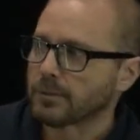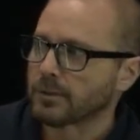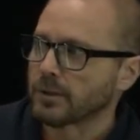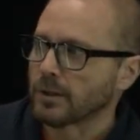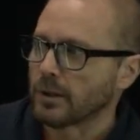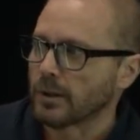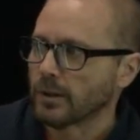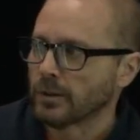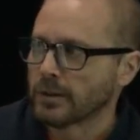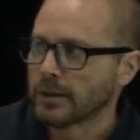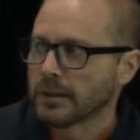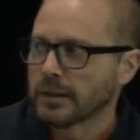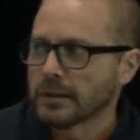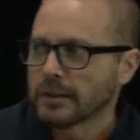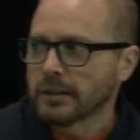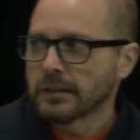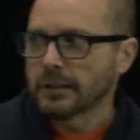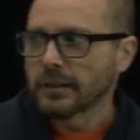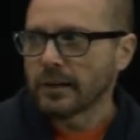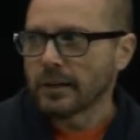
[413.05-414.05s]
So,
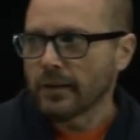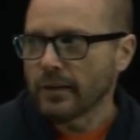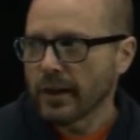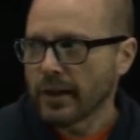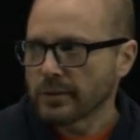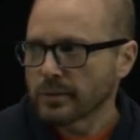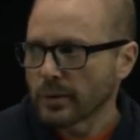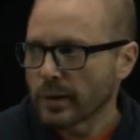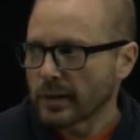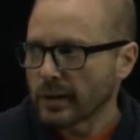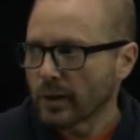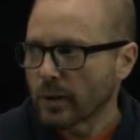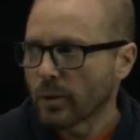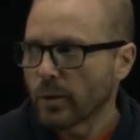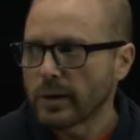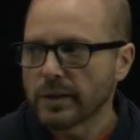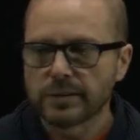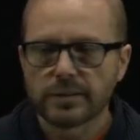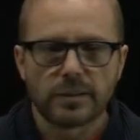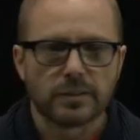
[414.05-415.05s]
that's why the
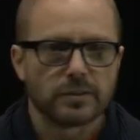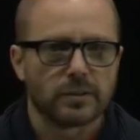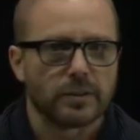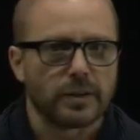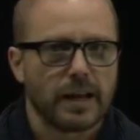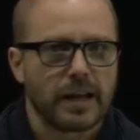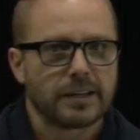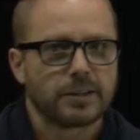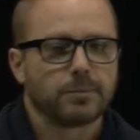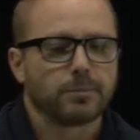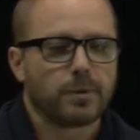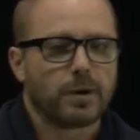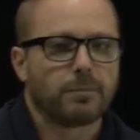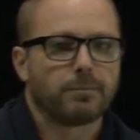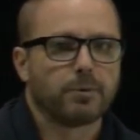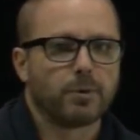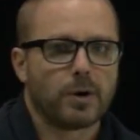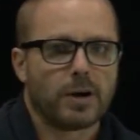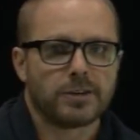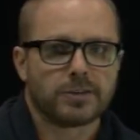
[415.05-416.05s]
quizzes are nice
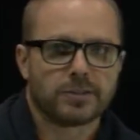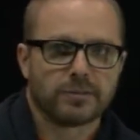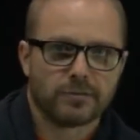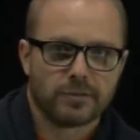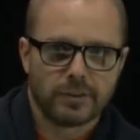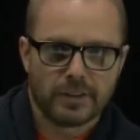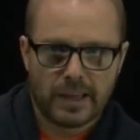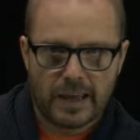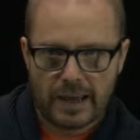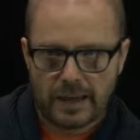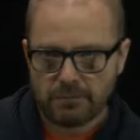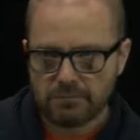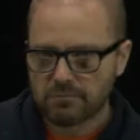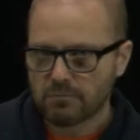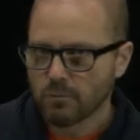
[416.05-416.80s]
preparation for that.